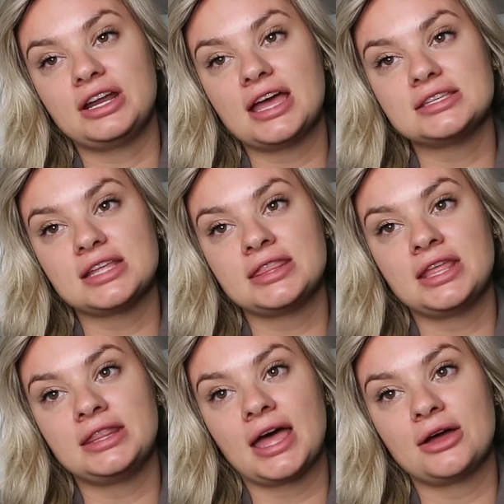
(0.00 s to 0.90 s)
days, and
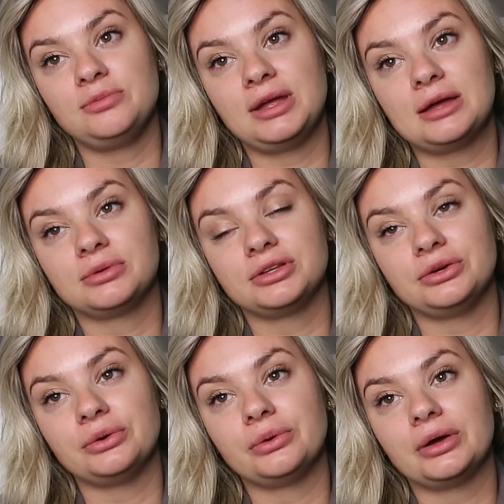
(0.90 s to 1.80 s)
then I'd be able
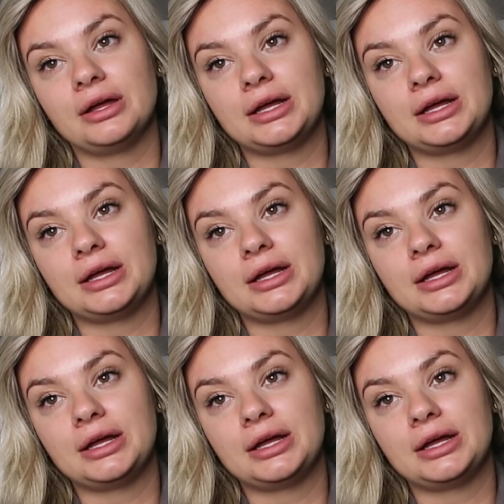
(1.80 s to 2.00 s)
to